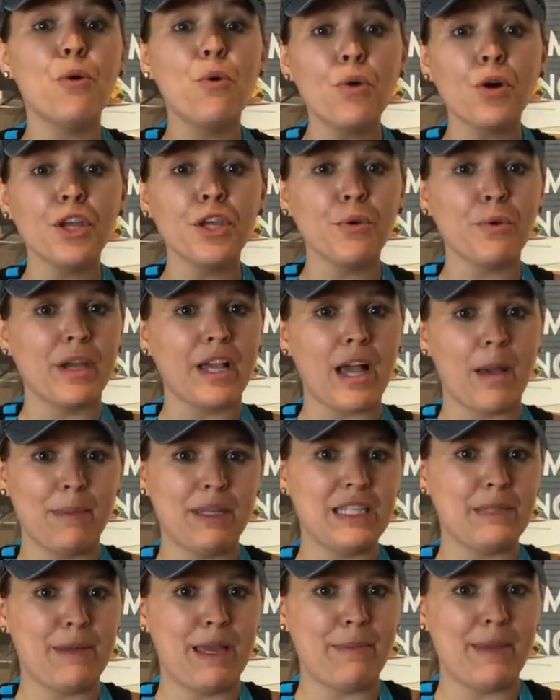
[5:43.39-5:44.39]
or you can come
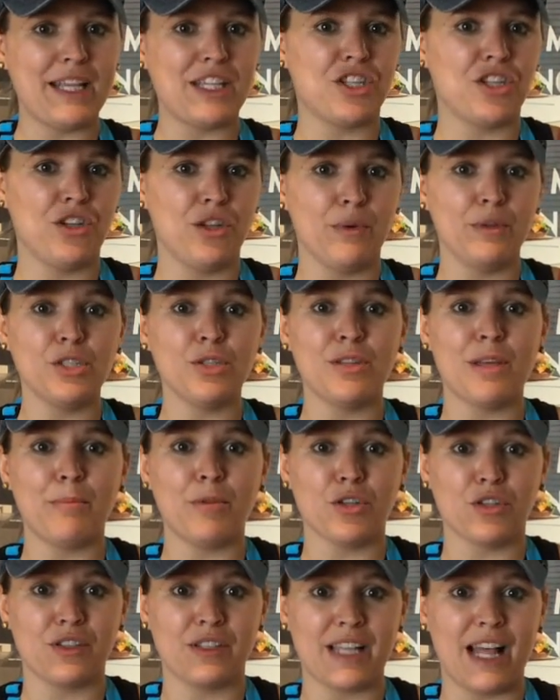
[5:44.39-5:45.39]
into my make studio and do them
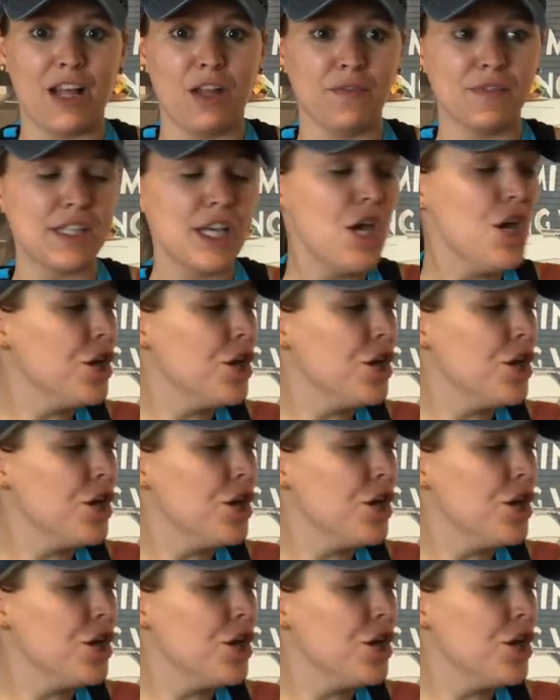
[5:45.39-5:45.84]
yourselves.